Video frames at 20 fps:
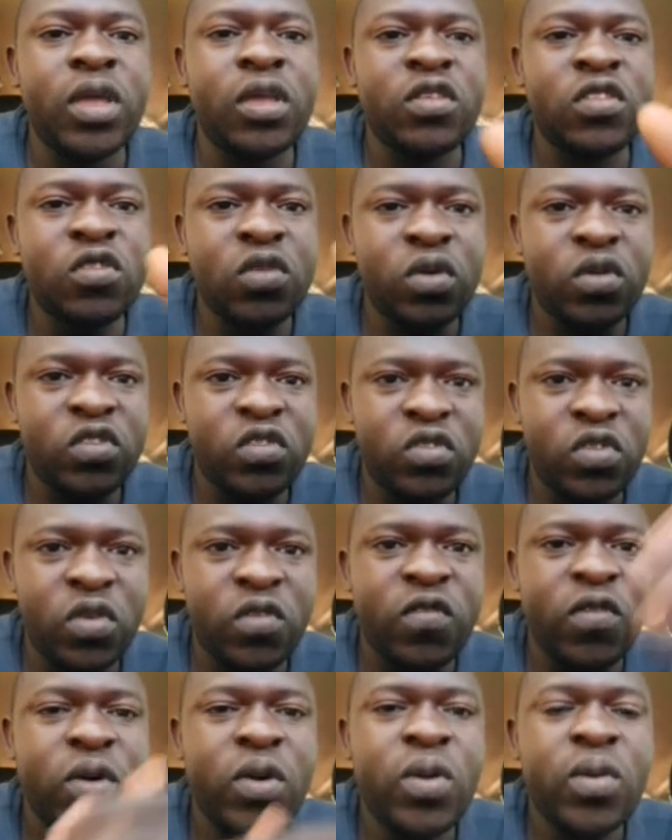Okay, so
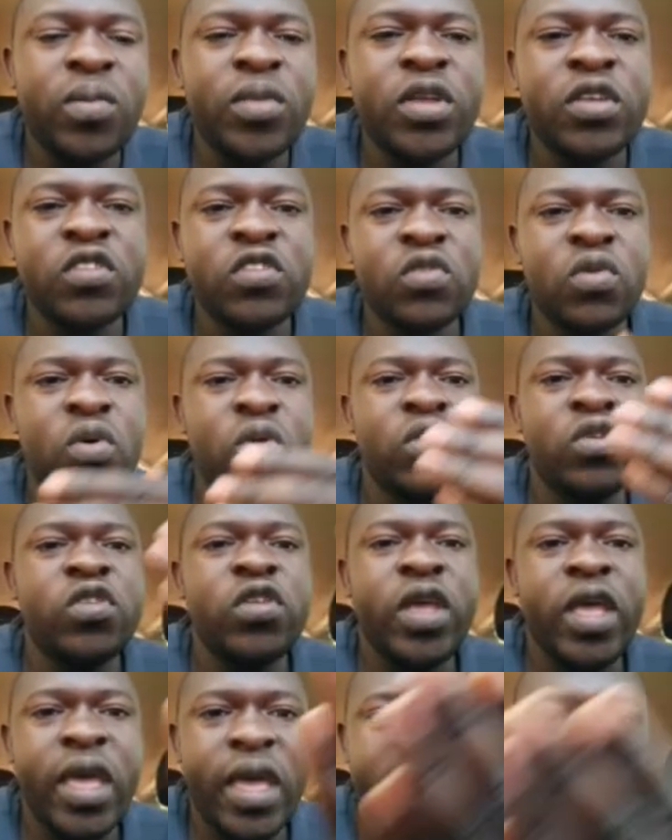stroke volume is
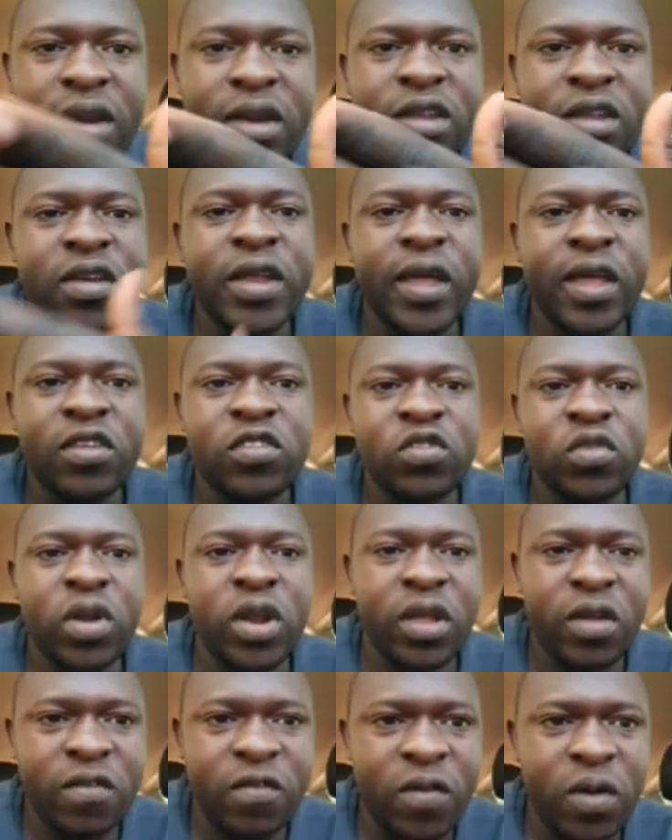called end
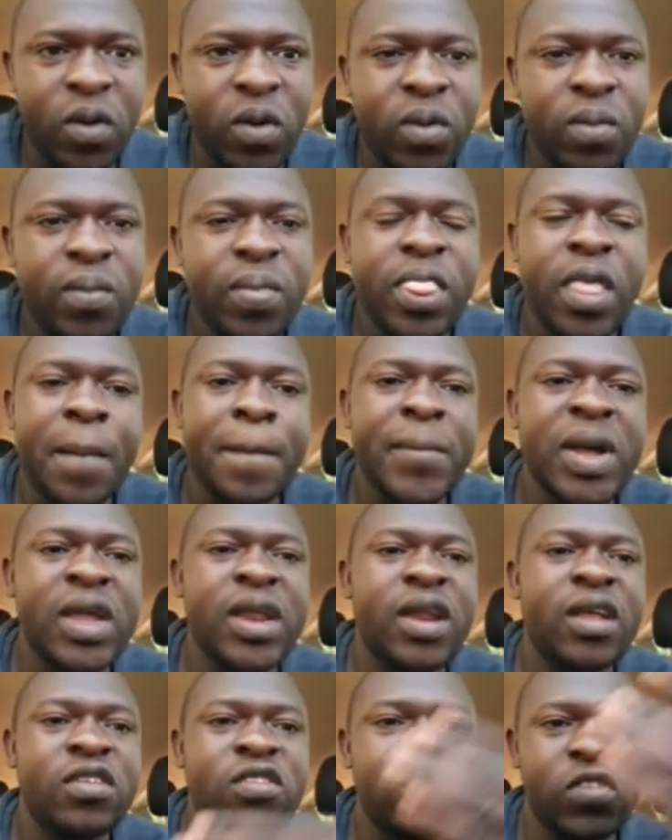diastolic volume
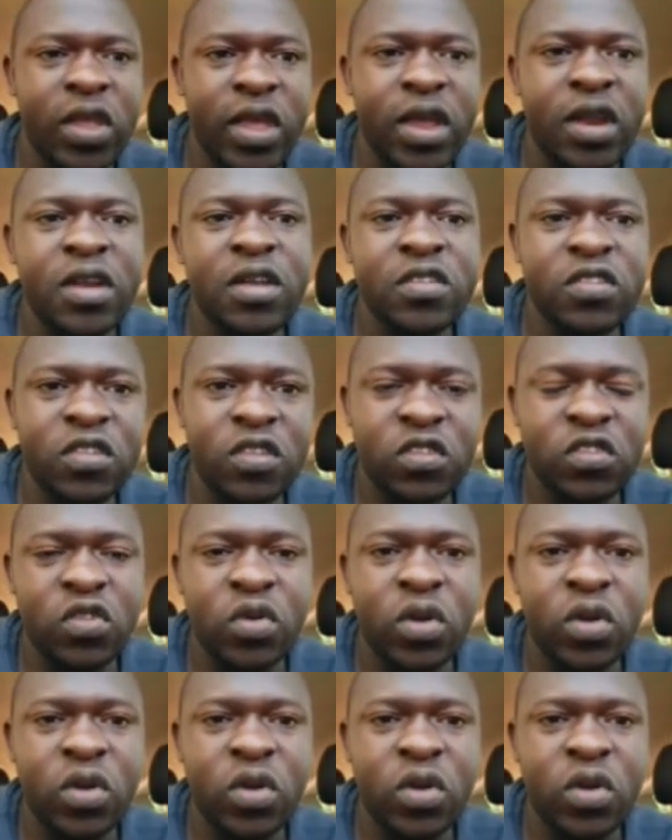minus end